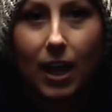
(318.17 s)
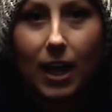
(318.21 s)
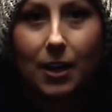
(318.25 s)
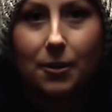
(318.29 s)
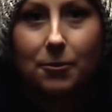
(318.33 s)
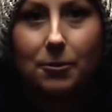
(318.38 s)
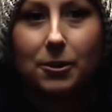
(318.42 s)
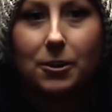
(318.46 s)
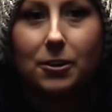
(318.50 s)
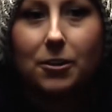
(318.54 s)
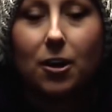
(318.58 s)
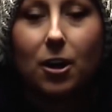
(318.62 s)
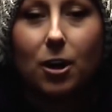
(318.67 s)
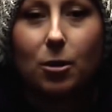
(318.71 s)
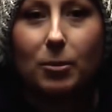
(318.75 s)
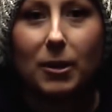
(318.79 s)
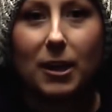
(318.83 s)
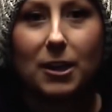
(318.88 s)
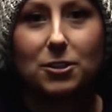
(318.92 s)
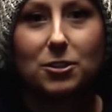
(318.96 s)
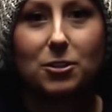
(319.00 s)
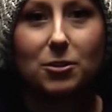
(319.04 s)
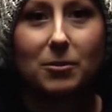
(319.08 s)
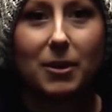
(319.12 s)
I would call
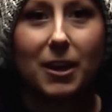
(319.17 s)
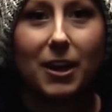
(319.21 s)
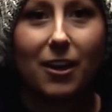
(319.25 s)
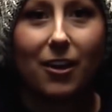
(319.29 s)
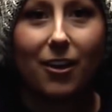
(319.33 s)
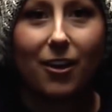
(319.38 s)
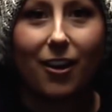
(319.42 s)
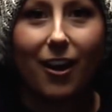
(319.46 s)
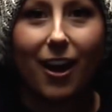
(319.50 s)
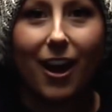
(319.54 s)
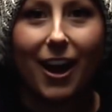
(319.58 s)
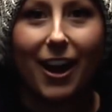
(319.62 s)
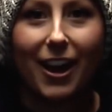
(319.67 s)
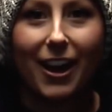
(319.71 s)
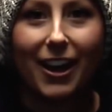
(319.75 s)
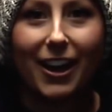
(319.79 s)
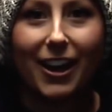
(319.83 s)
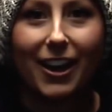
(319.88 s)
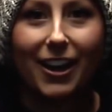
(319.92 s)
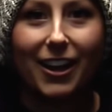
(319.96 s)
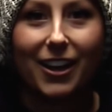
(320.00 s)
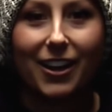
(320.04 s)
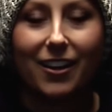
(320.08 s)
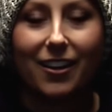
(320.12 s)
Pastor Mike
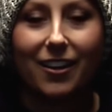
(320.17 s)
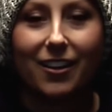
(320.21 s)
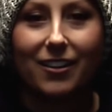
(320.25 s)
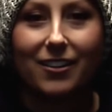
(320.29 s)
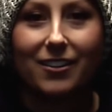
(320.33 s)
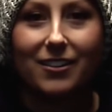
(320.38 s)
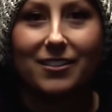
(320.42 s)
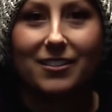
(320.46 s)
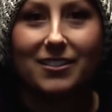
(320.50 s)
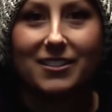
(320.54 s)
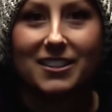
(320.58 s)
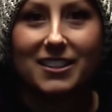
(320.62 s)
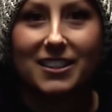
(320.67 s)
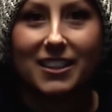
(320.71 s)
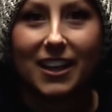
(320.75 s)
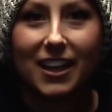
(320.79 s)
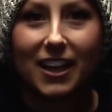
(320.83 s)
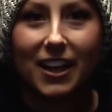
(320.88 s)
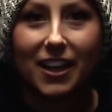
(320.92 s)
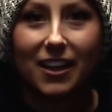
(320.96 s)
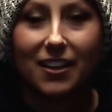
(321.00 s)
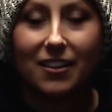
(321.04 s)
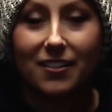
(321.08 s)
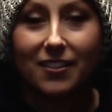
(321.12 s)
crying and
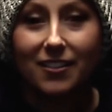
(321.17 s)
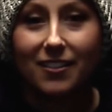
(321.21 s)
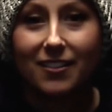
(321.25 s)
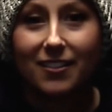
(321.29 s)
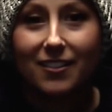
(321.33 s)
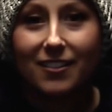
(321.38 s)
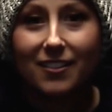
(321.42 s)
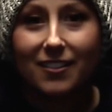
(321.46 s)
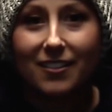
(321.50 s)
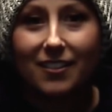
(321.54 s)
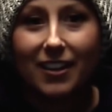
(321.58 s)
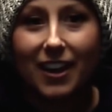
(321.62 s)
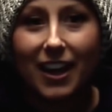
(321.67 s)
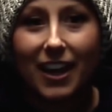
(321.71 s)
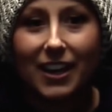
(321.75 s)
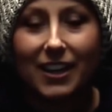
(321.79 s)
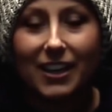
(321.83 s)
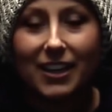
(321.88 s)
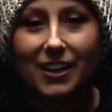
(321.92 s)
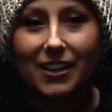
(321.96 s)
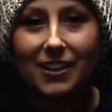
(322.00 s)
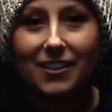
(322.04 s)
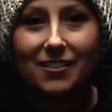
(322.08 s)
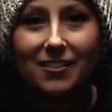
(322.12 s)
say, I
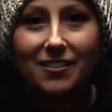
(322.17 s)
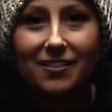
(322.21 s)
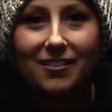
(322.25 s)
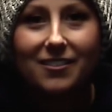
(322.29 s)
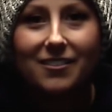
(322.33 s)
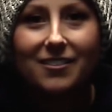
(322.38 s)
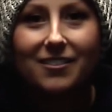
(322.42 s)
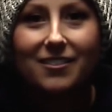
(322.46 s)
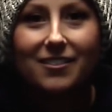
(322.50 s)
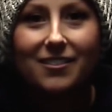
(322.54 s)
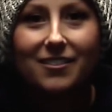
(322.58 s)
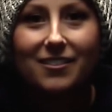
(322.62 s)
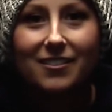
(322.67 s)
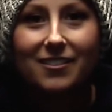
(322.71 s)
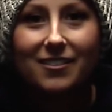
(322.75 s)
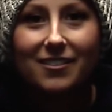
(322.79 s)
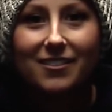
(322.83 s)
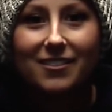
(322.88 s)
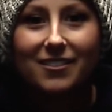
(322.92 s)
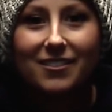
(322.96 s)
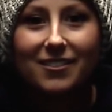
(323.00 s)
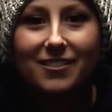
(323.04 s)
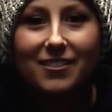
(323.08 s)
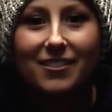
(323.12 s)
need,
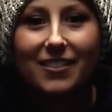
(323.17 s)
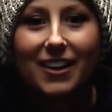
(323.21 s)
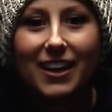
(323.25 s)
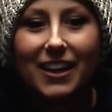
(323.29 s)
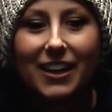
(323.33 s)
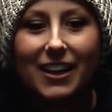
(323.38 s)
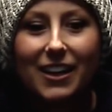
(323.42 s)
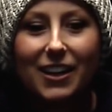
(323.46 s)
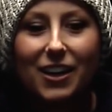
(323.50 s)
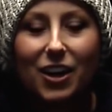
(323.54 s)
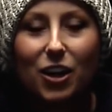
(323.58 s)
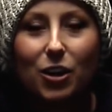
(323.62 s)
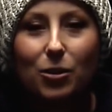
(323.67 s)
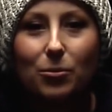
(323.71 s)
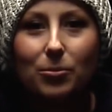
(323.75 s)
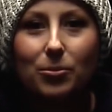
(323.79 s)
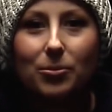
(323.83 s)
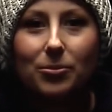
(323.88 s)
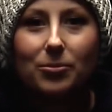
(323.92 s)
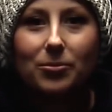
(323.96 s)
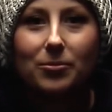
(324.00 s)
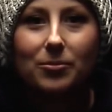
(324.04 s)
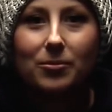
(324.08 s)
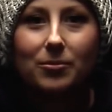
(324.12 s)
I need help.
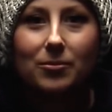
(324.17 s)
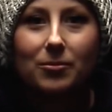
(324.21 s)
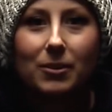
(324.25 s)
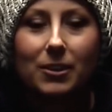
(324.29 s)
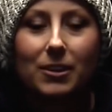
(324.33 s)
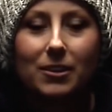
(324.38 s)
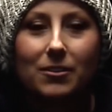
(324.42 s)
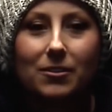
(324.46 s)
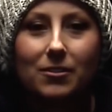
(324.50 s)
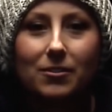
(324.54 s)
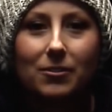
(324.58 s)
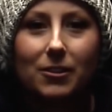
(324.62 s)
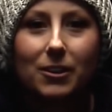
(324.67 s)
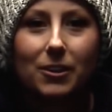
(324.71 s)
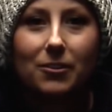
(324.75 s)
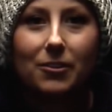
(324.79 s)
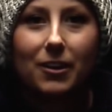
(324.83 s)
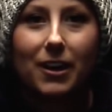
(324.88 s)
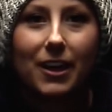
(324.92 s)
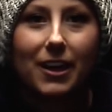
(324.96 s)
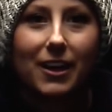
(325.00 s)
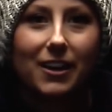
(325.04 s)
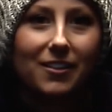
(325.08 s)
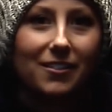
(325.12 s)
What, what
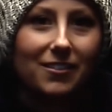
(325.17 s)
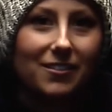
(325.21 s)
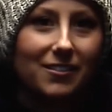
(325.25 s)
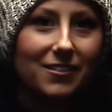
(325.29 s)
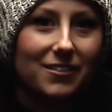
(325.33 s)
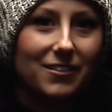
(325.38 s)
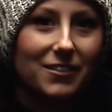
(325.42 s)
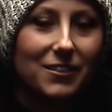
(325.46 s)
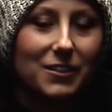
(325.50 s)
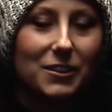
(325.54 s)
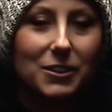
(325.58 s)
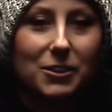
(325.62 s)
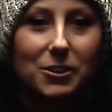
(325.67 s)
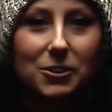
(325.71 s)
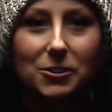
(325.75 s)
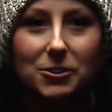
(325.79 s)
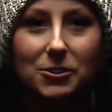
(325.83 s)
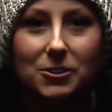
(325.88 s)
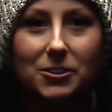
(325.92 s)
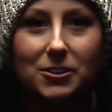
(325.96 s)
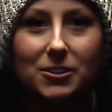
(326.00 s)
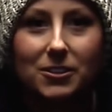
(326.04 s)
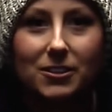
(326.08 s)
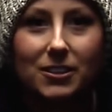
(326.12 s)
do I
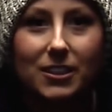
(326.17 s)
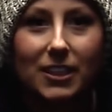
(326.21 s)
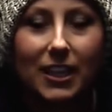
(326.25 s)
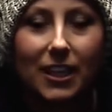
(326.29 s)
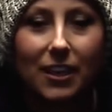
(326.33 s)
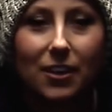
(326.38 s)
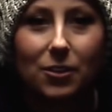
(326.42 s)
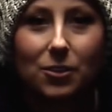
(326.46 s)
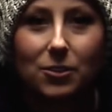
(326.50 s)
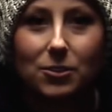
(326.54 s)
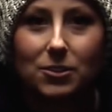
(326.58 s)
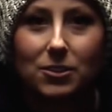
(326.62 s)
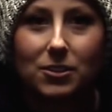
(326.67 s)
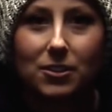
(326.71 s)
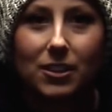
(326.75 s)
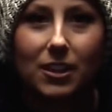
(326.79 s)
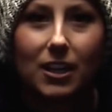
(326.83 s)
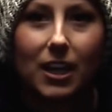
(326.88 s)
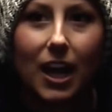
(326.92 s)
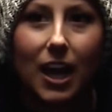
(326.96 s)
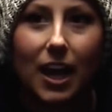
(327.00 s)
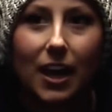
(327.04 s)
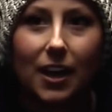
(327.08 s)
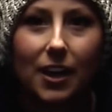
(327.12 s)
do to get closer
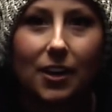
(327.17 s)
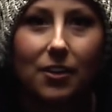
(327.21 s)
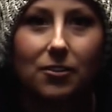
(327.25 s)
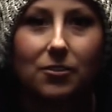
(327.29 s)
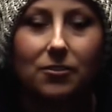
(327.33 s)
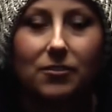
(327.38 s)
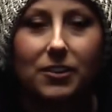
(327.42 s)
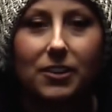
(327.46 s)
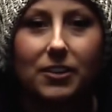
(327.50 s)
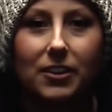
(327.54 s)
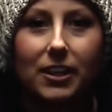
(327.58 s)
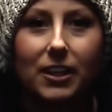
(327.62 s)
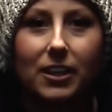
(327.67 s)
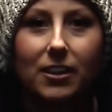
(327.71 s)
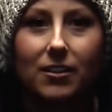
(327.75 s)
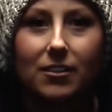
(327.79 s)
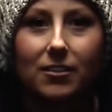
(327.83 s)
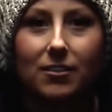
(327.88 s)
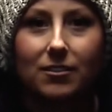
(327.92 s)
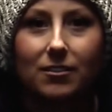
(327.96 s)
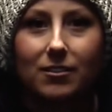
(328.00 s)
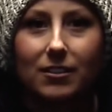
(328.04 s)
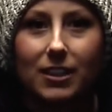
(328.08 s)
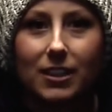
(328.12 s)
to God? I don't feel like
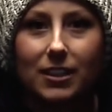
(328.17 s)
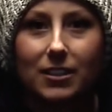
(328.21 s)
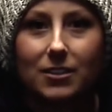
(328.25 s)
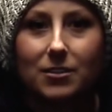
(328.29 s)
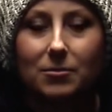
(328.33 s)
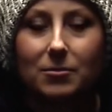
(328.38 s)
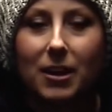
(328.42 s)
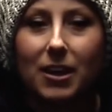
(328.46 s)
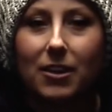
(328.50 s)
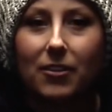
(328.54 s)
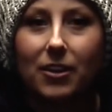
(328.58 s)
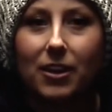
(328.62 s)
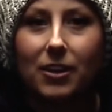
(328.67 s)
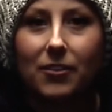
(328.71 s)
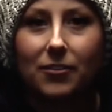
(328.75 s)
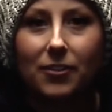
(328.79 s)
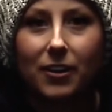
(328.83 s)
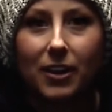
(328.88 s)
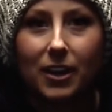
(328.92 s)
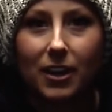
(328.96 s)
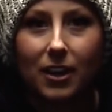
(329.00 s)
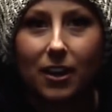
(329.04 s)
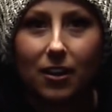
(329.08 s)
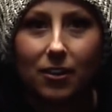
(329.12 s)
he's in my
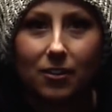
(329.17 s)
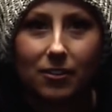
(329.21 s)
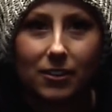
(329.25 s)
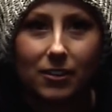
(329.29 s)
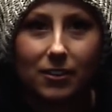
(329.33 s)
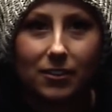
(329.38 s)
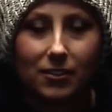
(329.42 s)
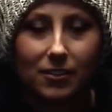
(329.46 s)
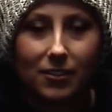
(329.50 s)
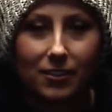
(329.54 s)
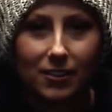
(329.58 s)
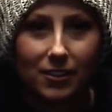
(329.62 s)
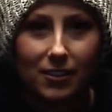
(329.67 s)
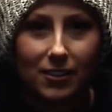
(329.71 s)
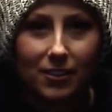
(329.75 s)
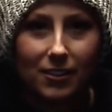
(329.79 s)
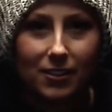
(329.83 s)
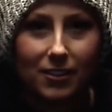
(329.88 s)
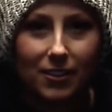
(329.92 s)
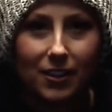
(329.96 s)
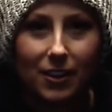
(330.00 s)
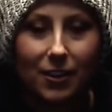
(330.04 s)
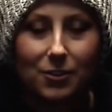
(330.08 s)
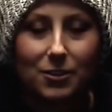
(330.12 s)
life right now. And
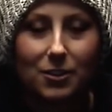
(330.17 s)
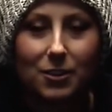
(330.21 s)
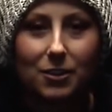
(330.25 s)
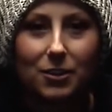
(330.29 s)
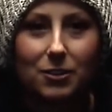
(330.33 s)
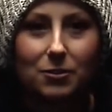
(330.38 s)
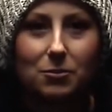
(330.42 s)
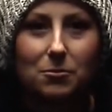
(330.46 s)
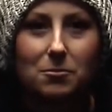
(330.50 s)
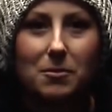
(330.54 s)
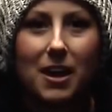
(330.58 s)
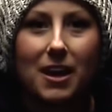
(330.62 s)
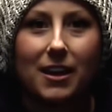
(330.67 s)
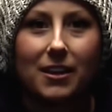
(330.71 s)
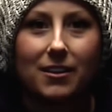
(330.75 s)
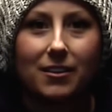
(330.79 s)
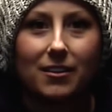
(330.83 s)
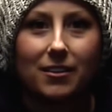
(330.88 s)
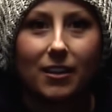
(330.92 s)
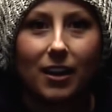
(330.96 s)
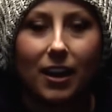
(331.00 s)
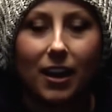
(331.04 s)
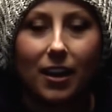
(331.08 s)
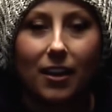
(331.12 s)
I was always
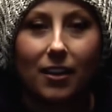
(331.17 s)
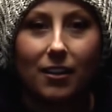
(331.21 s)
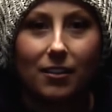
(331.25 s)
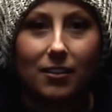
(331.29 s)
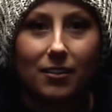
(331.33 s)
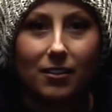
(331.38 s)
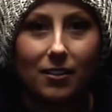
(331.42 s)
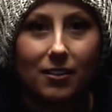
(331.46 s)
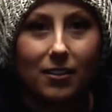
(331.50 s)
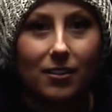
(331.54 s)
reminded that